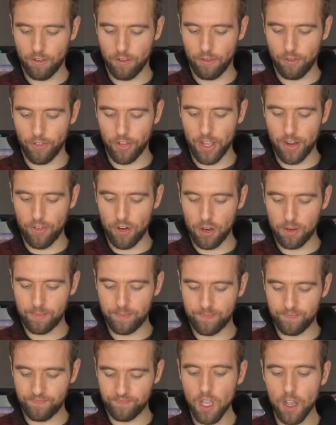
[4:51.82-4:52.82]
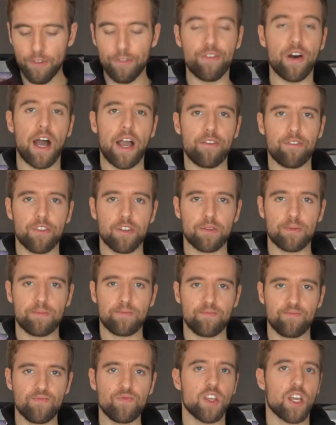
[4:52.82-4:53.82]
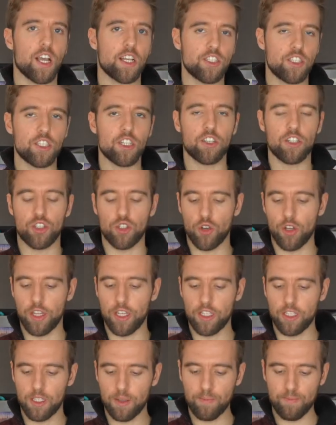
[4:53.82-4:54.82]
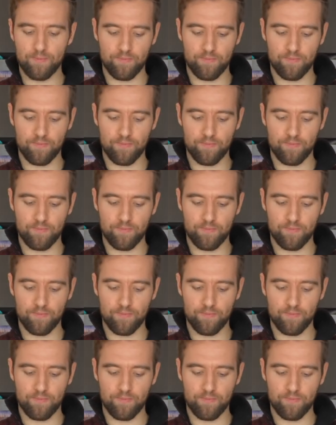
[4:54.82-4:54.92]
Flavor, a 5. I could still enjoy these,